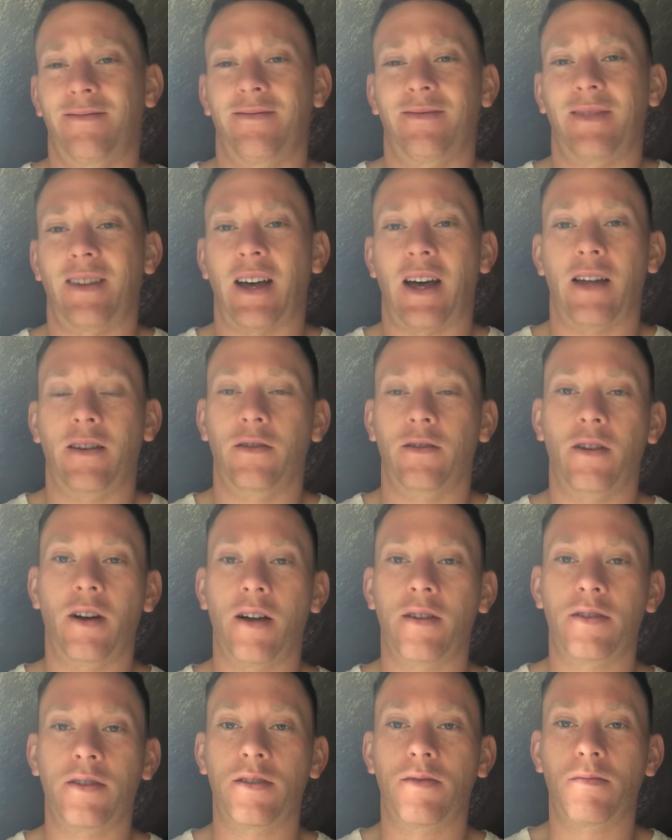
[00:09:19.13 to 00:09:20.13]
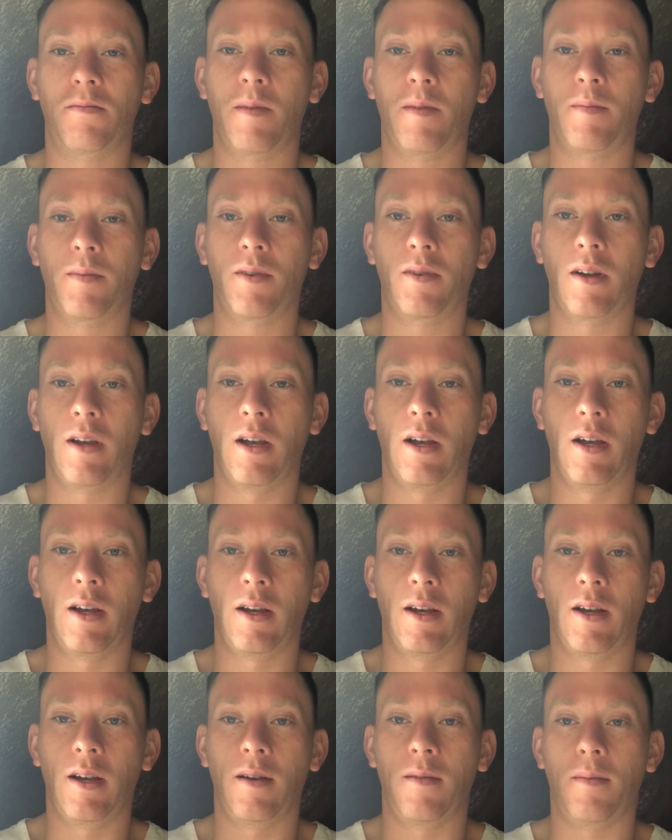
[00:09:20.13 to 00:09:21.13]
I don't know, I just remember
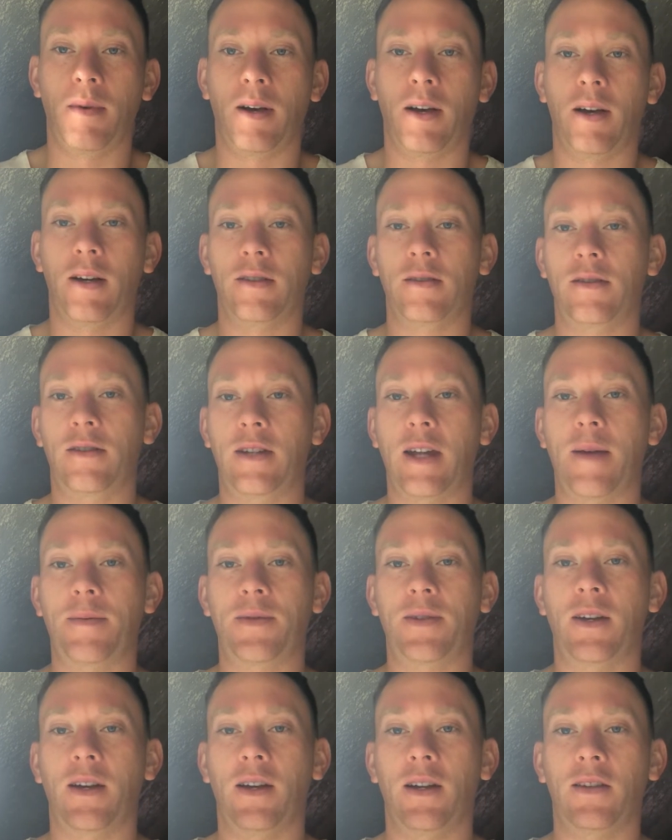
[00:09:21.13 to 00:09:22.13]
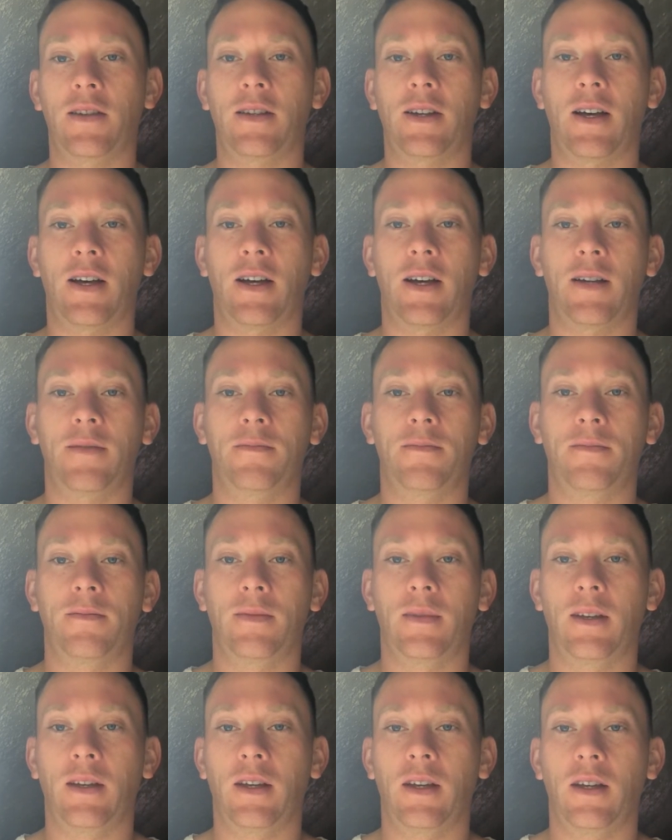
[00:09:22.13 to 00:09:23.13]
my stepson at the time,
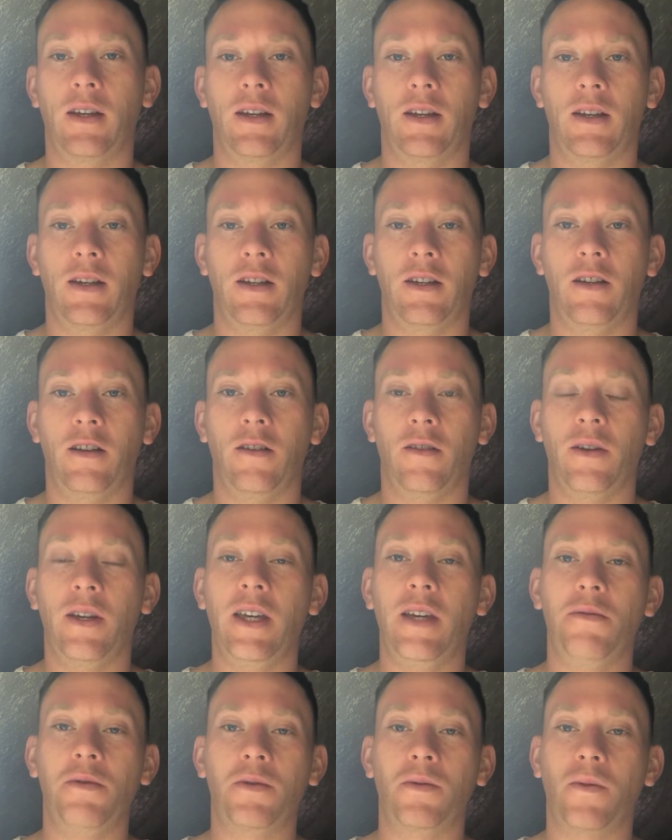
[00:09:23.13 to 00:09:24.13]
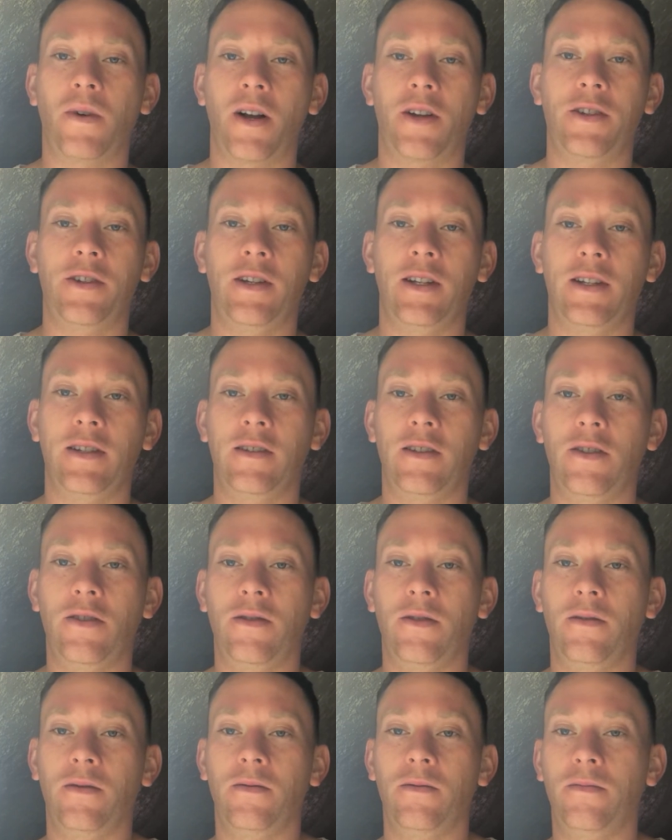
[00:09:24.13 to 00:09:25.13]
you know, he was watching these
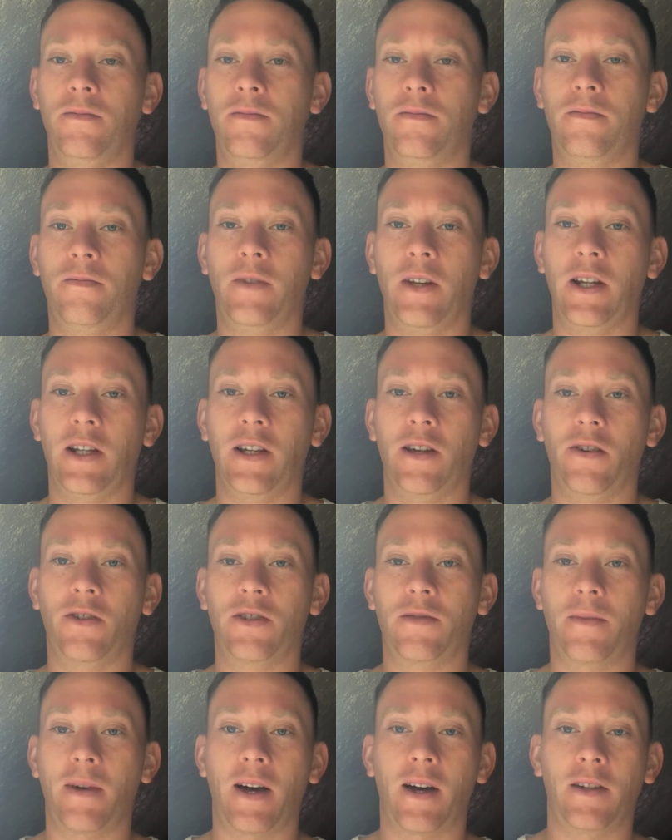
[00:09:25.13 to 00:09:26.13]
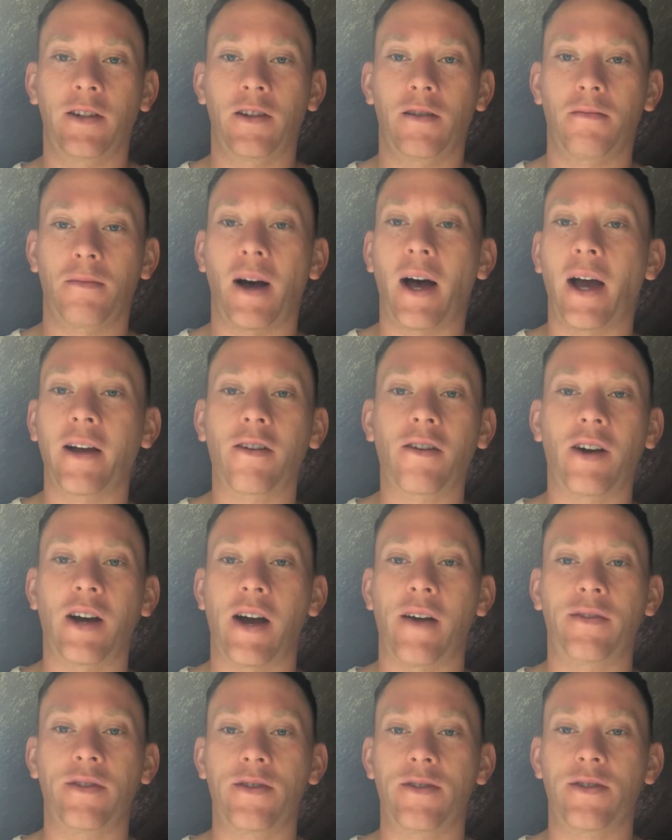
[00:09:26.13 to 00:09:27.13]
YouTube videos about, you know,
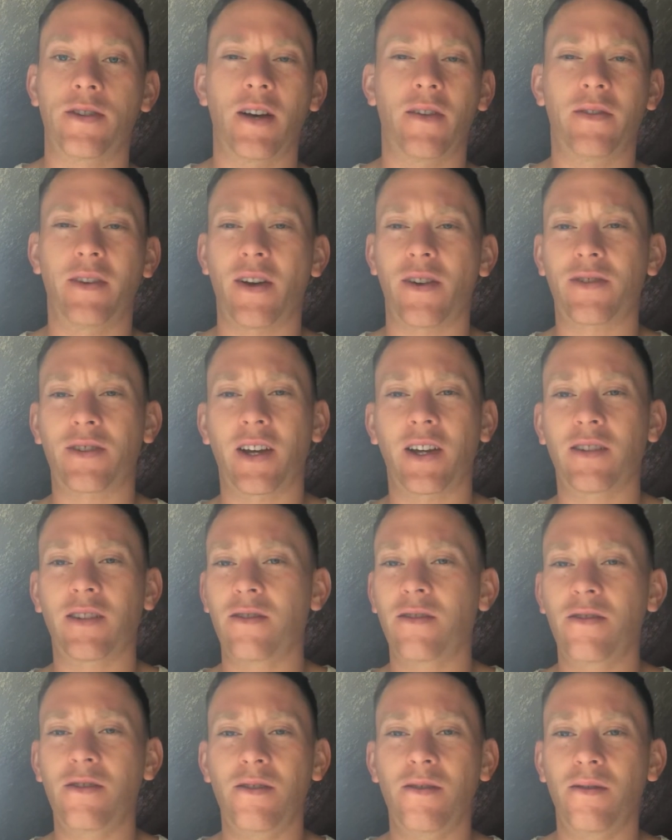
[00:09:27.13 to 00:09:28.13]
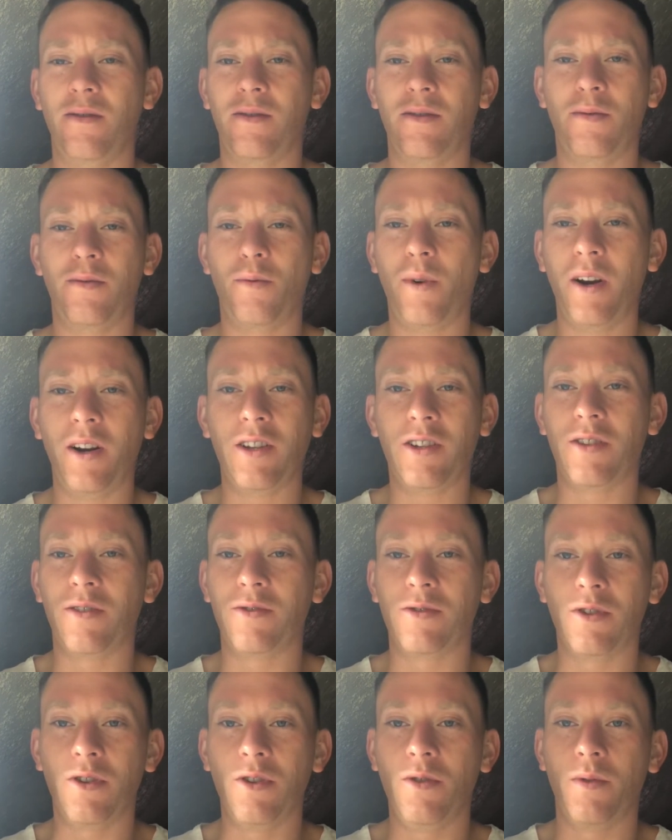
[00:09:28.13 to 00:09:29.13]
Minecraft and stuff, and I was like, dude, what are you
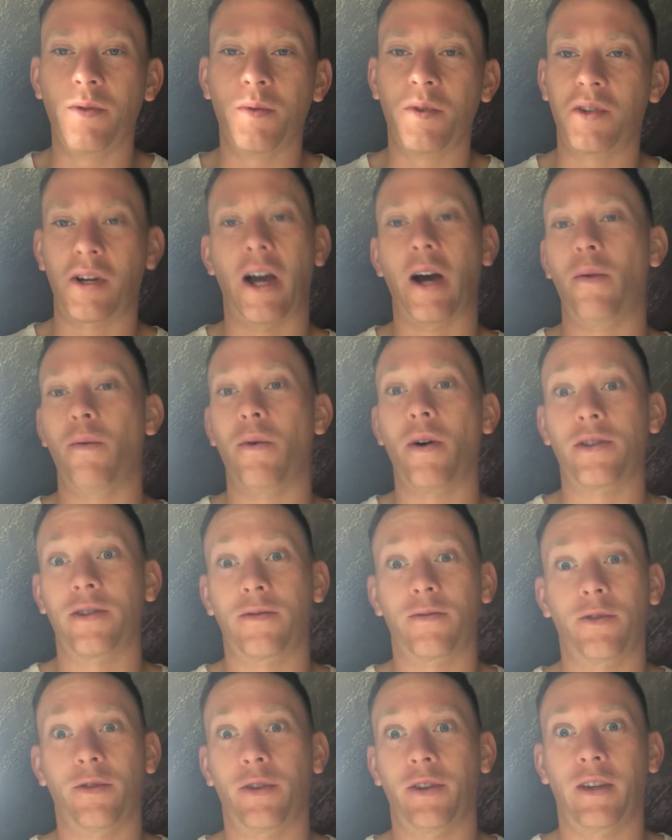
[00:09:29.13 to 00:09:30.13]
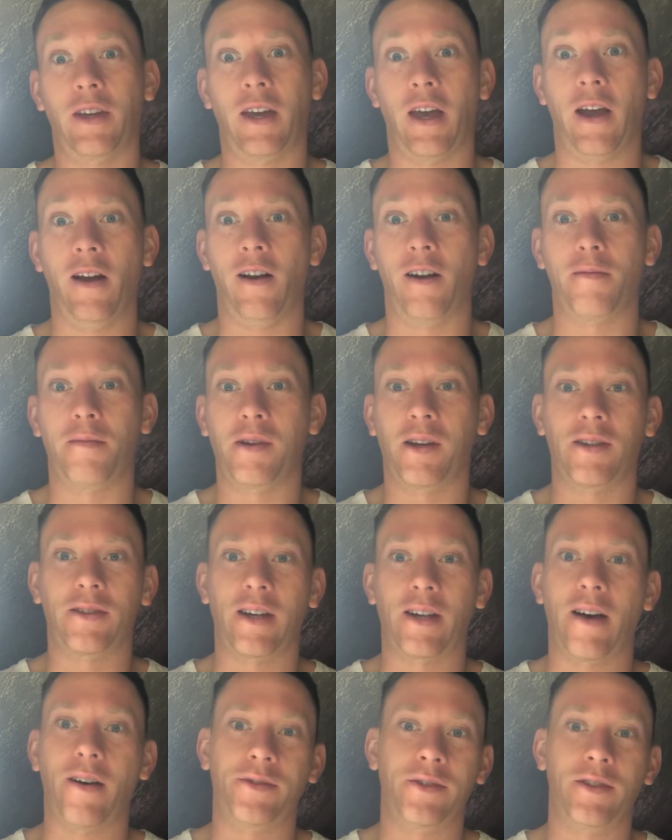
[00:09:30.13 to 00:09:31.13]
doing? Which I wasn't really caring, because
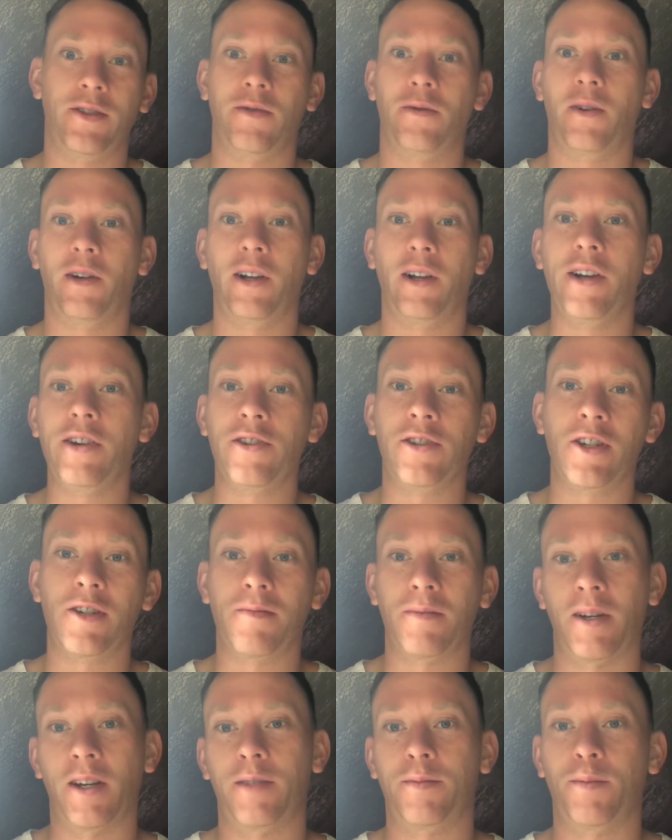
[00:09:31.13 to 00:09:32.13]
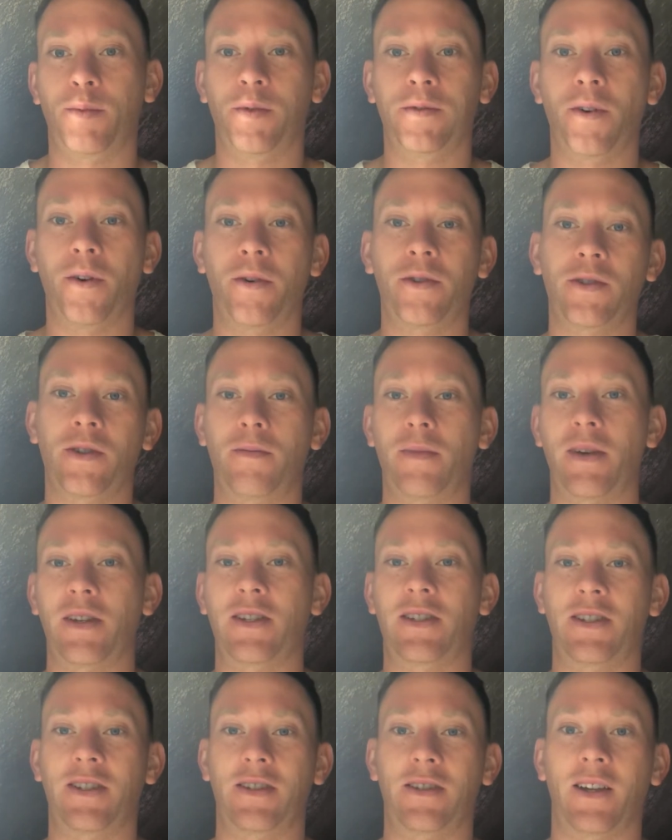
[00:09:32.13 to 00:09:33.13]
I was into a relationship, and I was more focused on my,
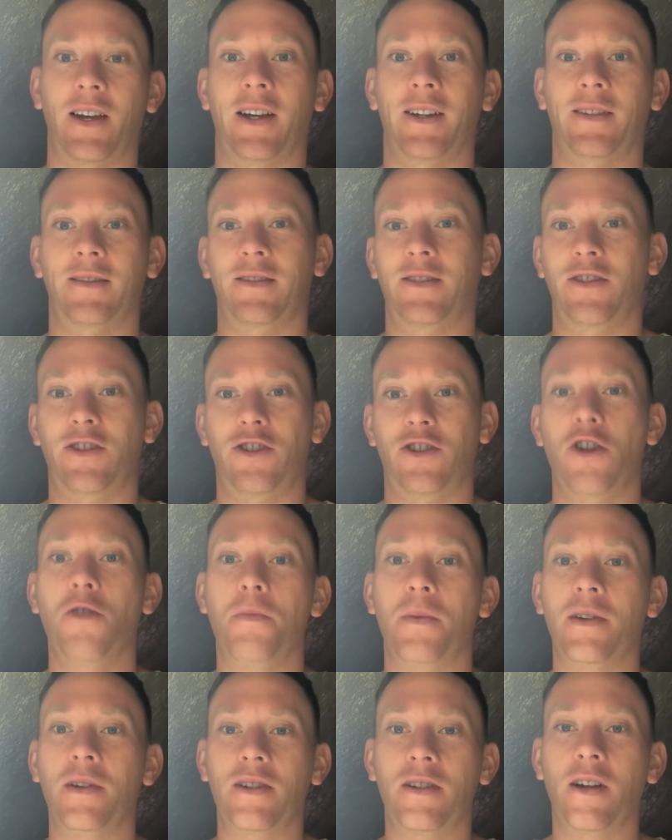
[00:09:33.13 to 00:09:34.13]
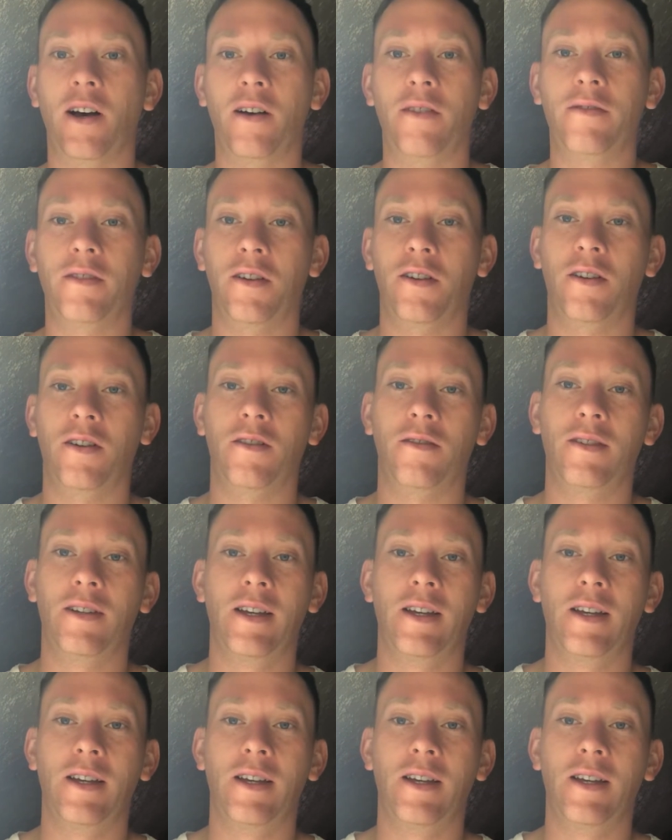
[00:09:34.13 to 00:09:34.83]
like, just stupid stuff, you know.